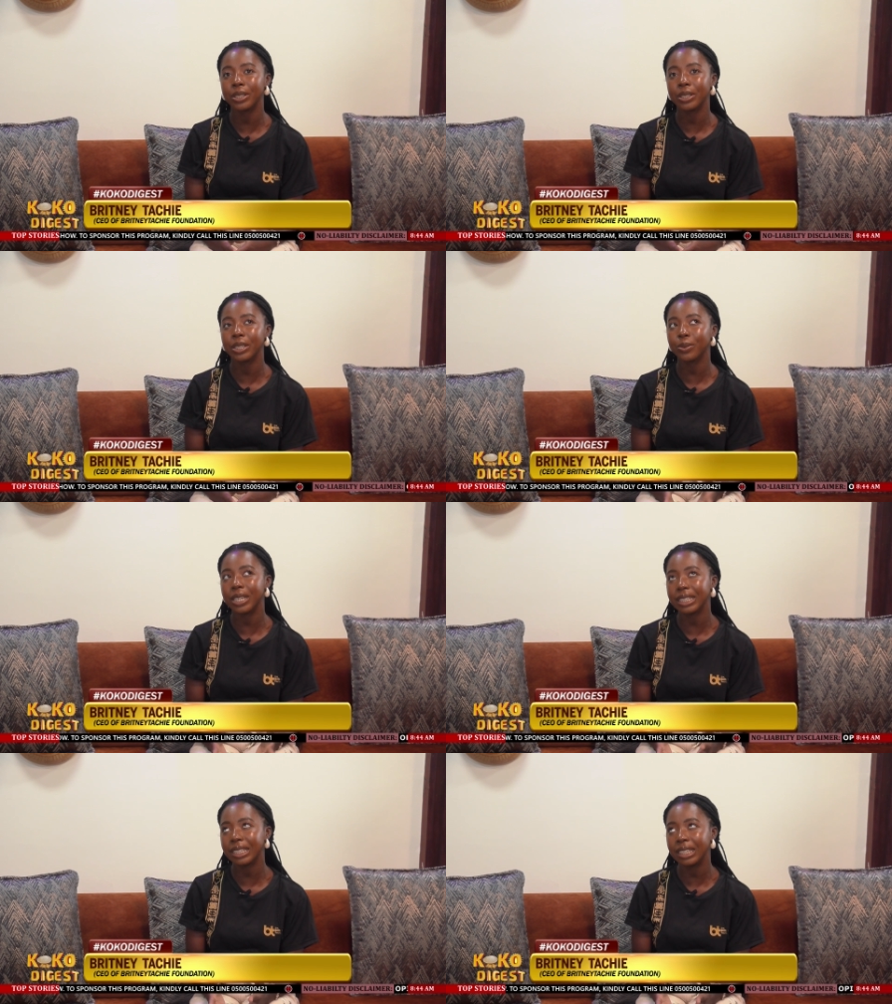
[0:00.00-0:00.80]
So in
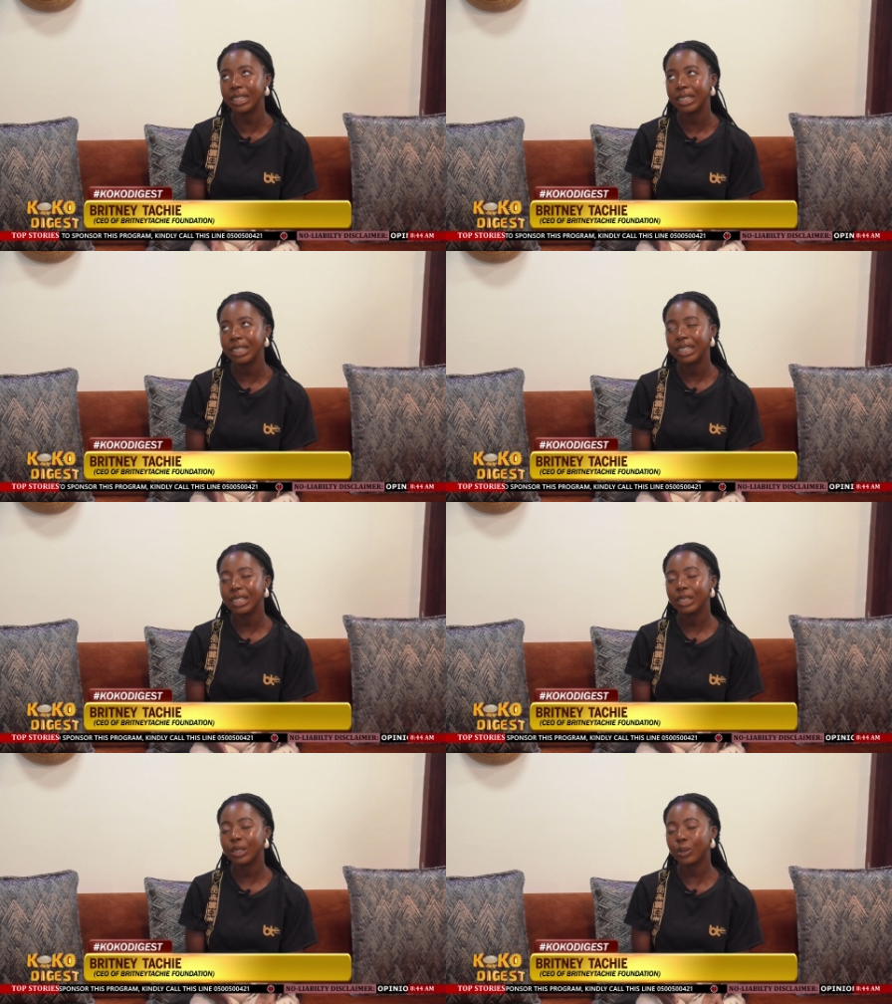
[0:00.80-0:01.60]

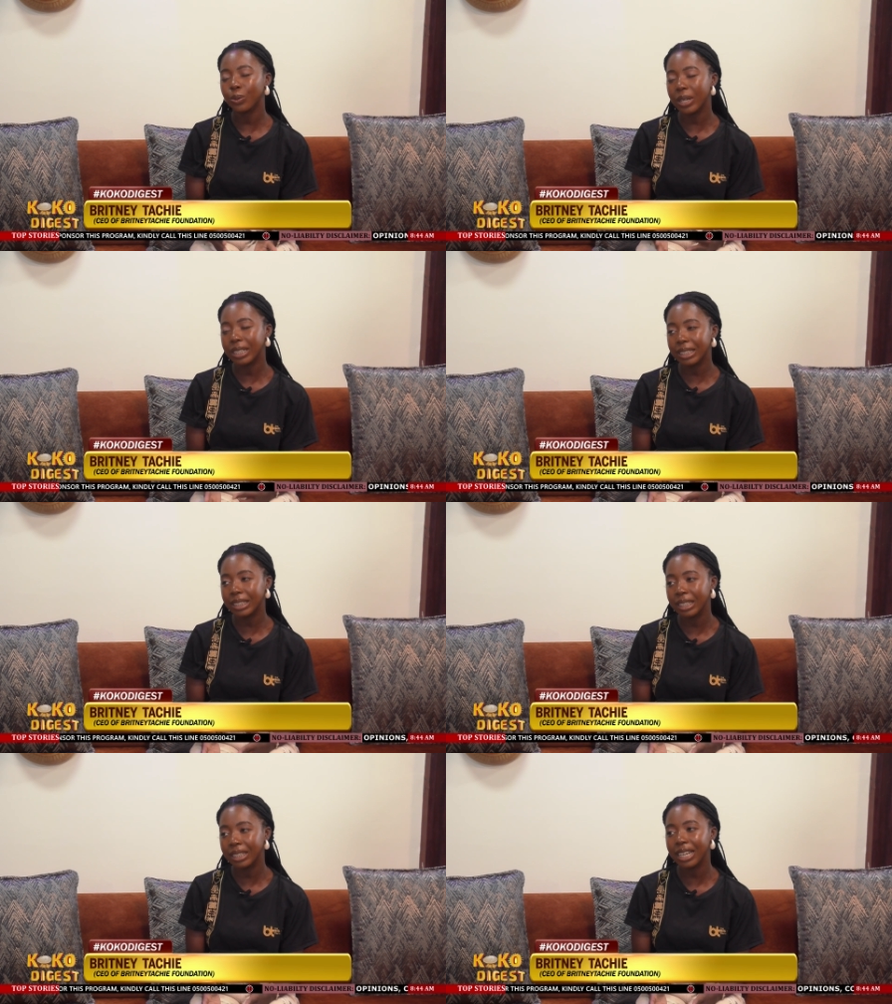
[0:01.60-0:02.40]

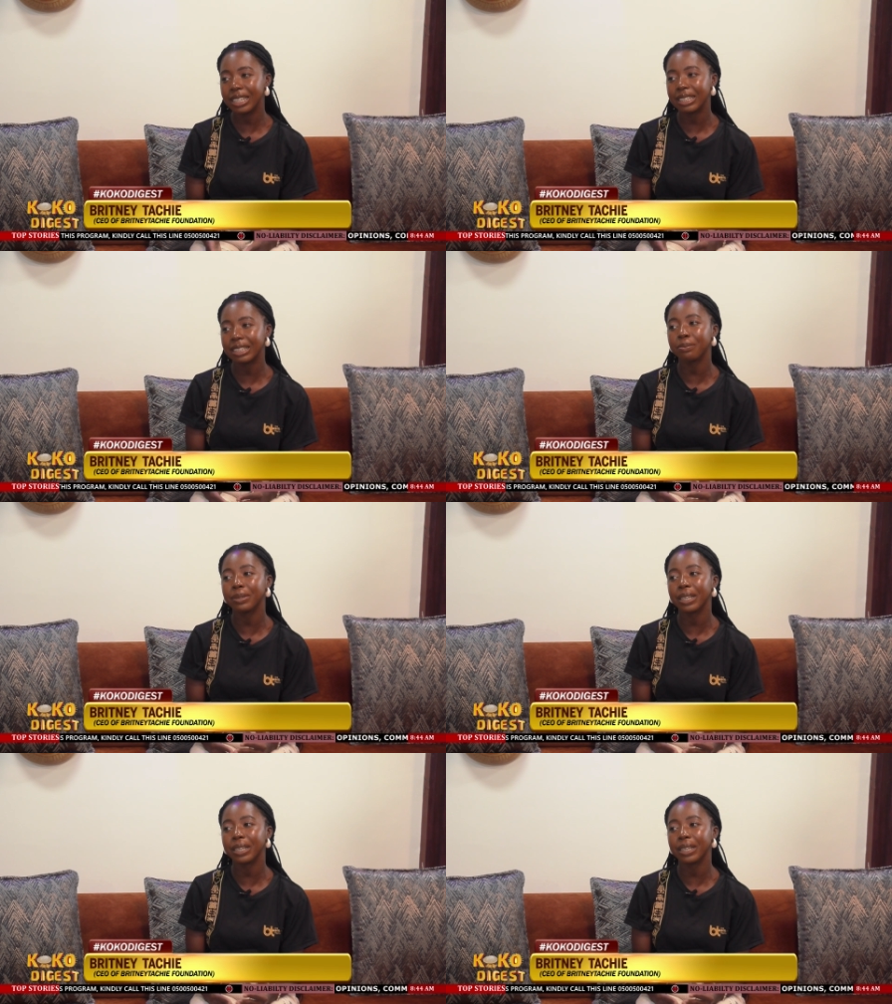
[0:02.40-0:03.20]
2020, I
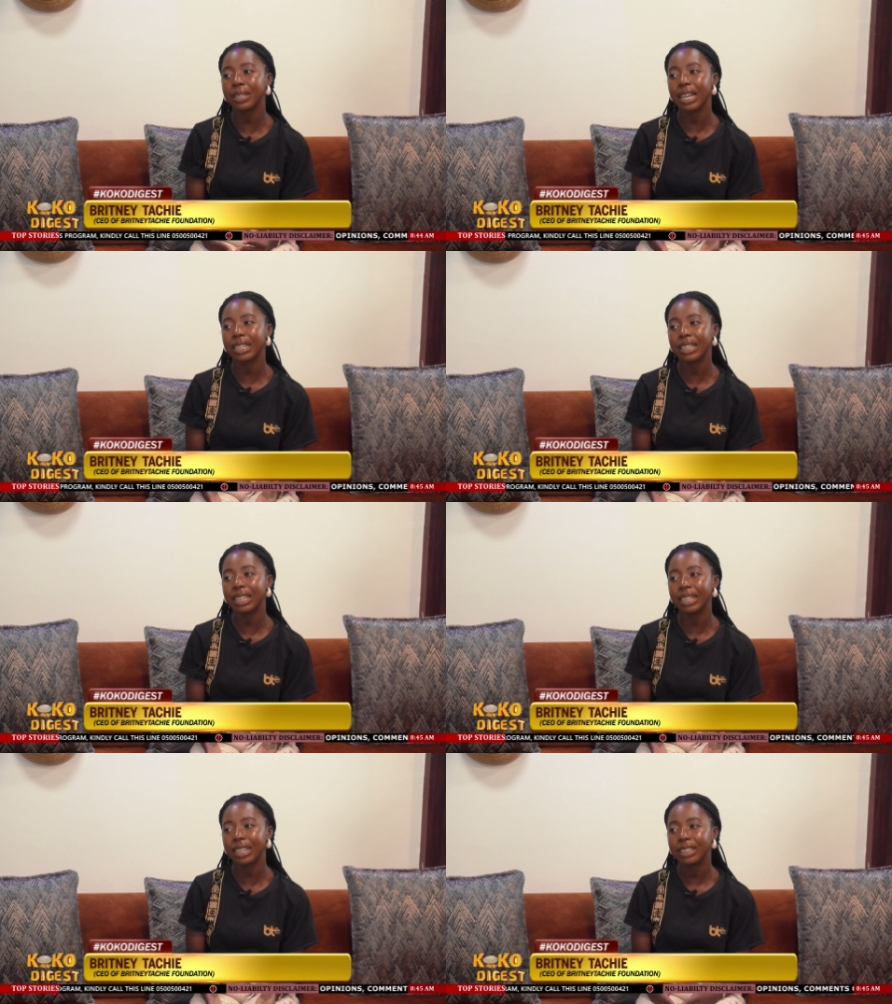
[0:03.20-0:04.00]
started
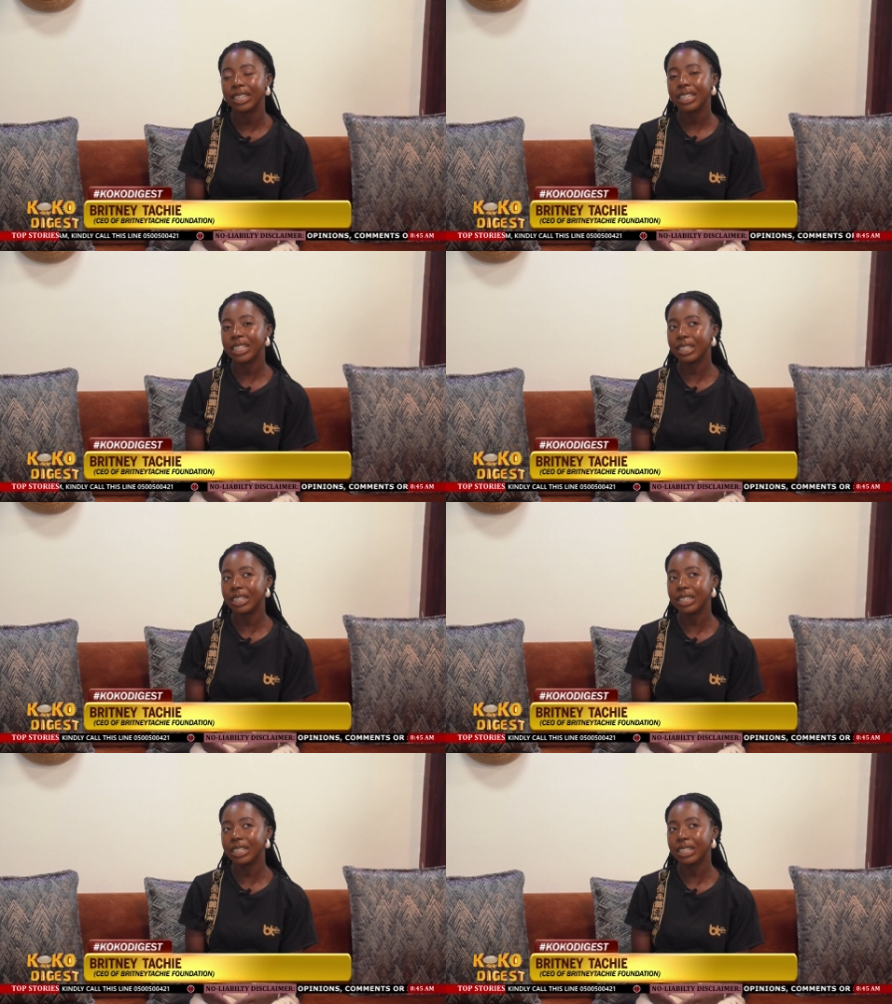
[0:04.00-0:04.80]
planning and then
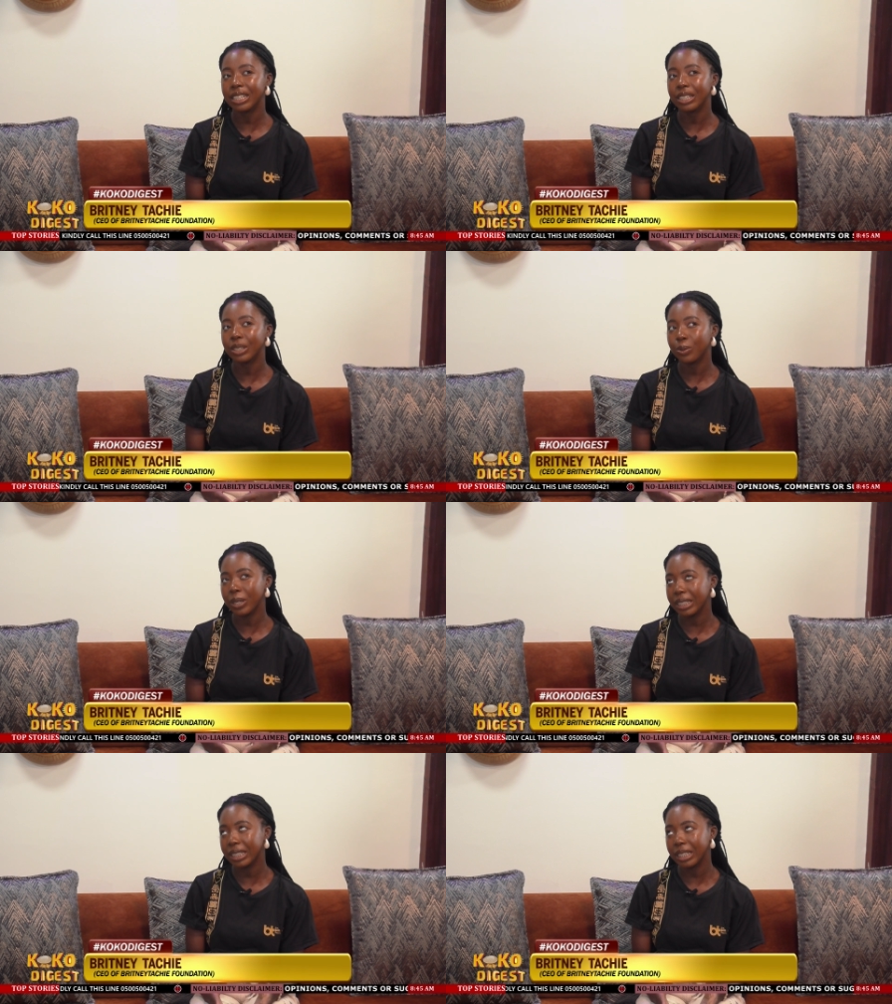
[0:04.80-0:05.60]

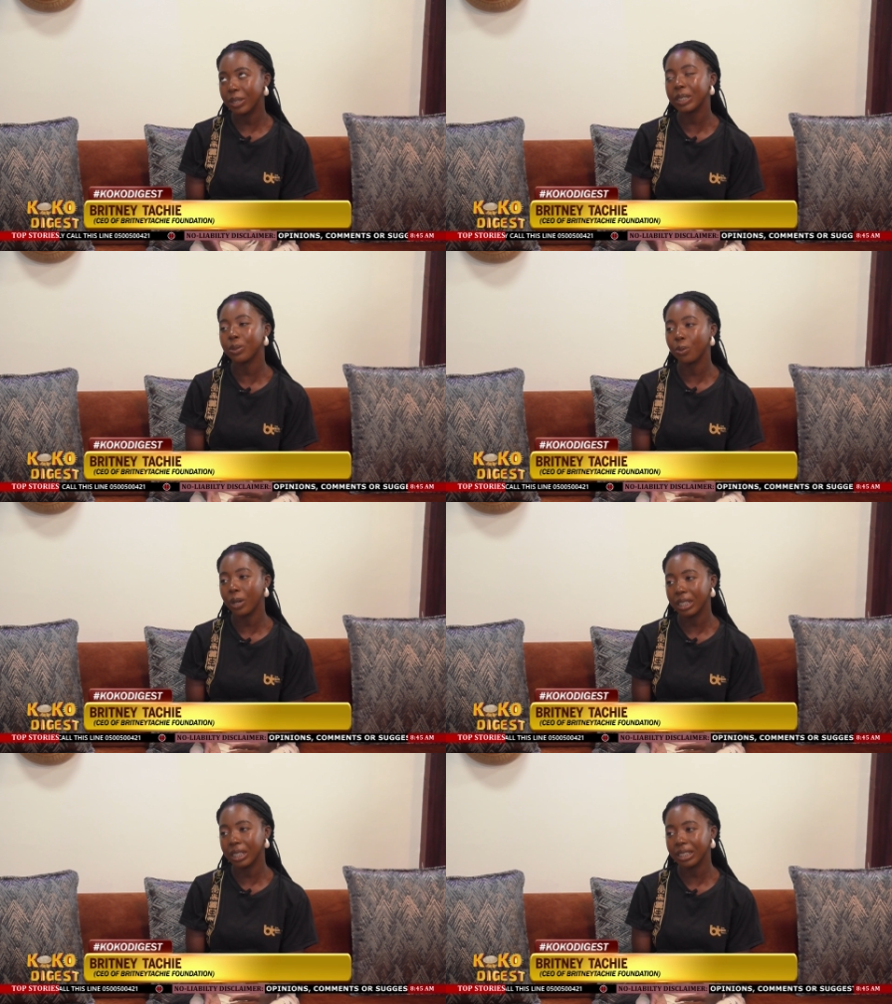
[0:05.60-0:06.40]
in
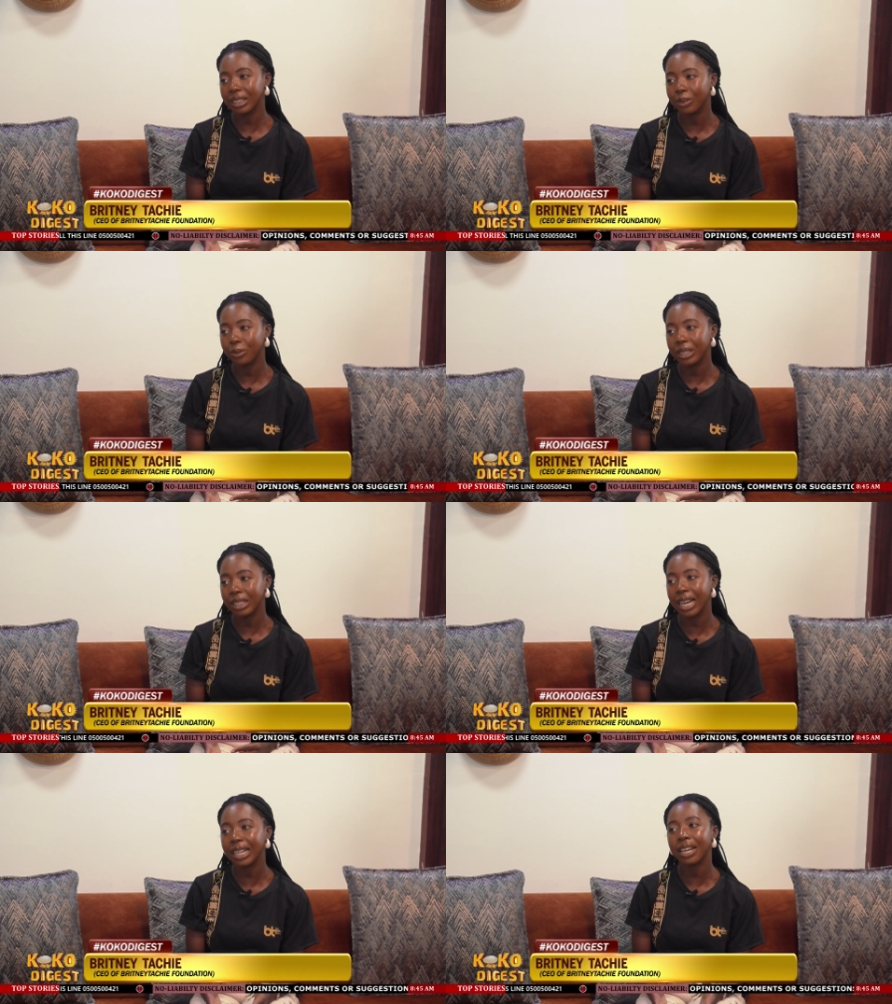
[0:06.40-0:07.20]
2021
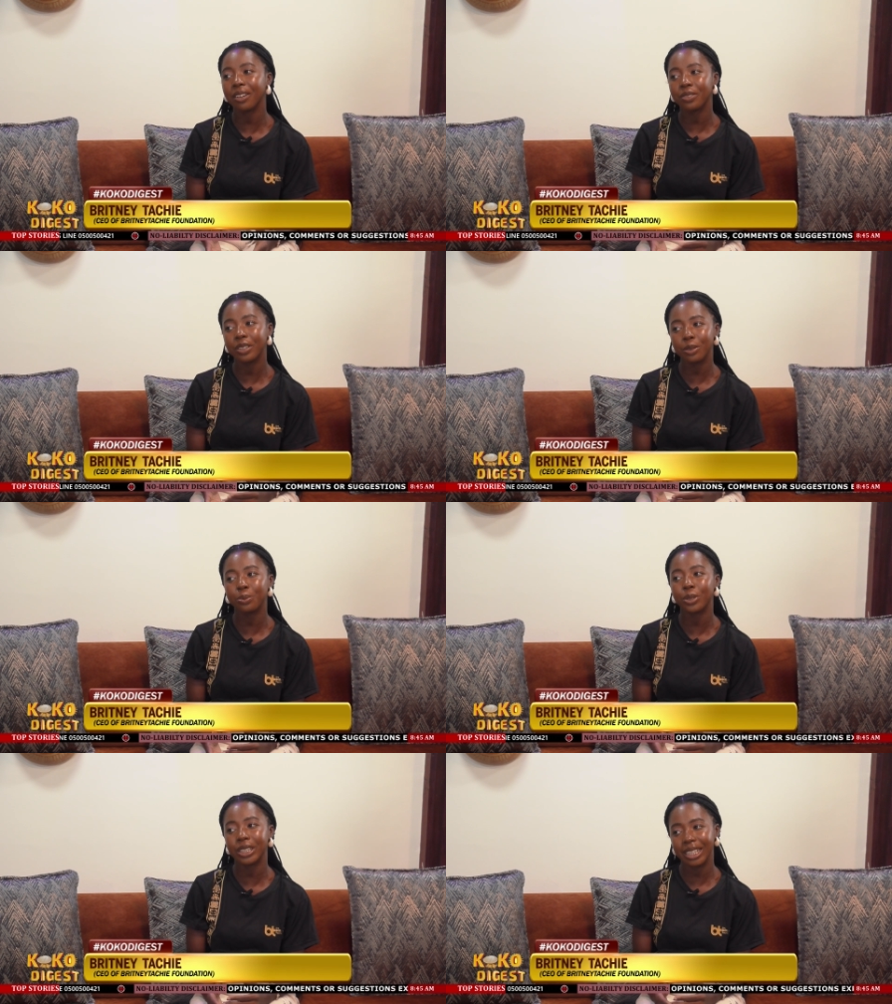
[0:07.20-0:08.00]
we had our
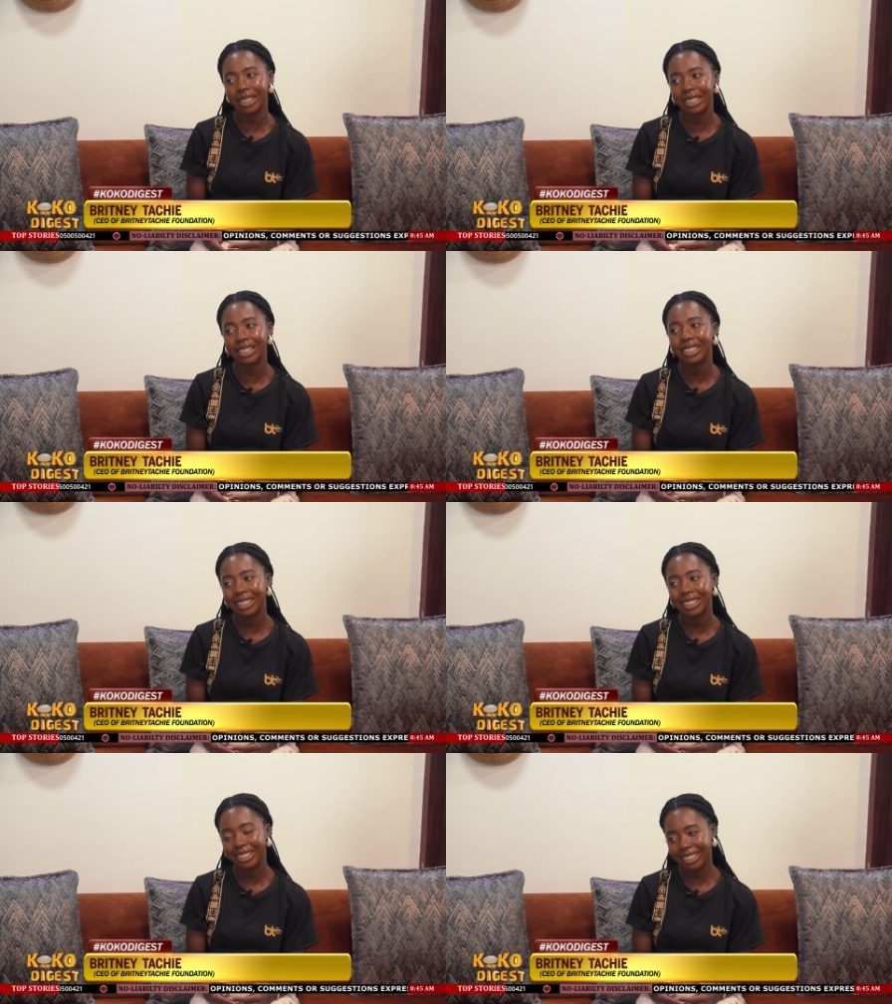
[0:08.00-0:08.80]
first project.
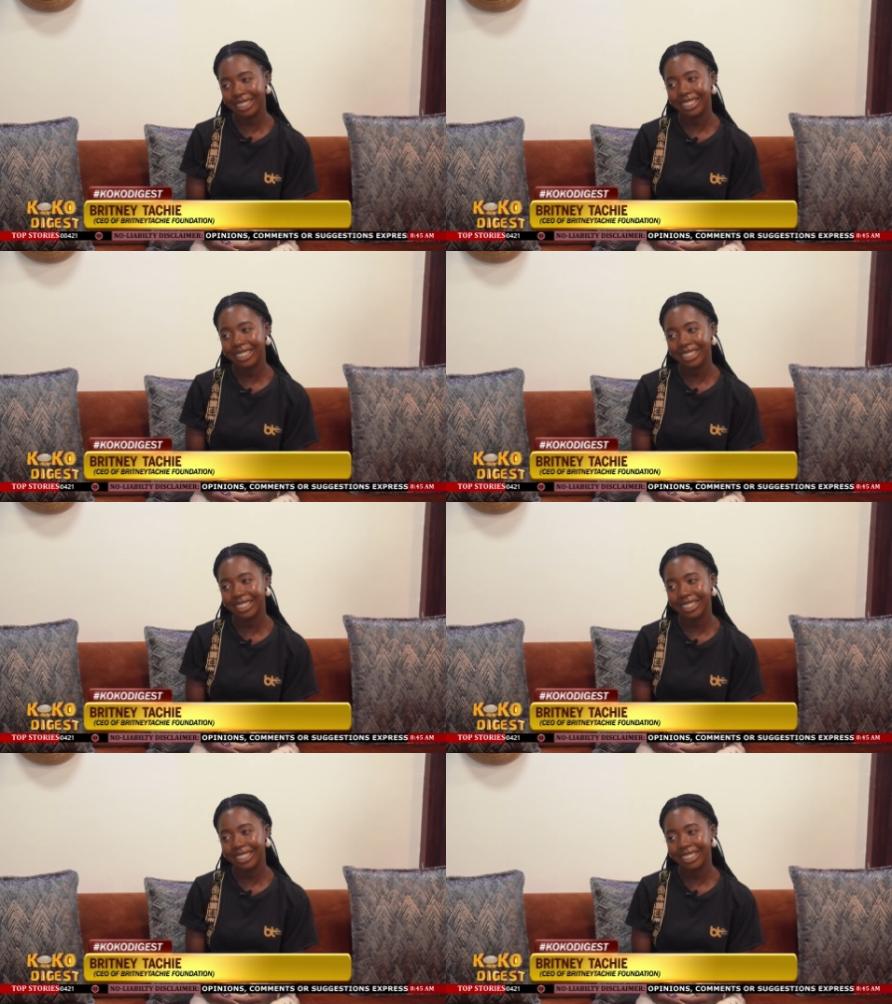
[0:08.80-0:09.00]
Okay.